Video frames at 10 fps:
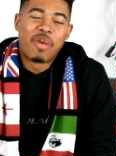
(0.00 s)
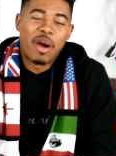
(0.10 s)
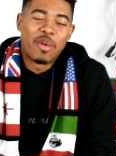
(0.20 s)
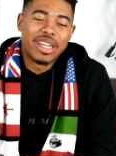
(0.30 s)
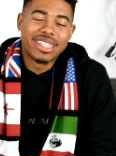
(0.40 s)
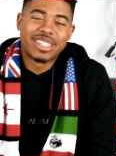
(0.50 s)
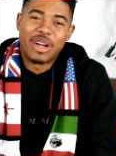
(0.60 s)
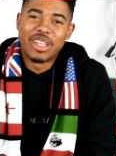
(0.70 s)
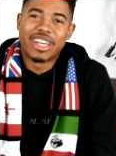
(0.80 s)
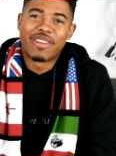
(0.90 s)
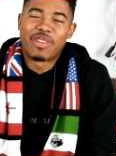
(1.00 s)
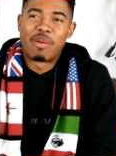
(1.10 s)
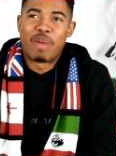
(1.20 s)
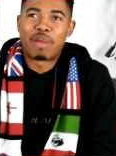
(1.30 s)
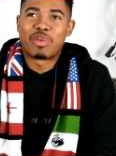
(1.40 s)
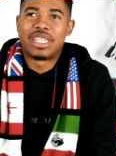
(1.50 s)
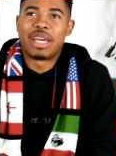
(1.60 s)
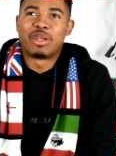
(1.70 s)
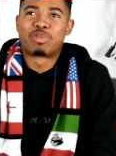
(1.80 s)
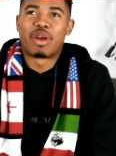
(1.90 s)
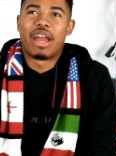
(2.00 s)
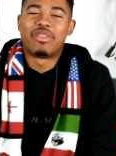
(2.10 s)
Bro, Wendy's is only good for their baked potatoes, bro.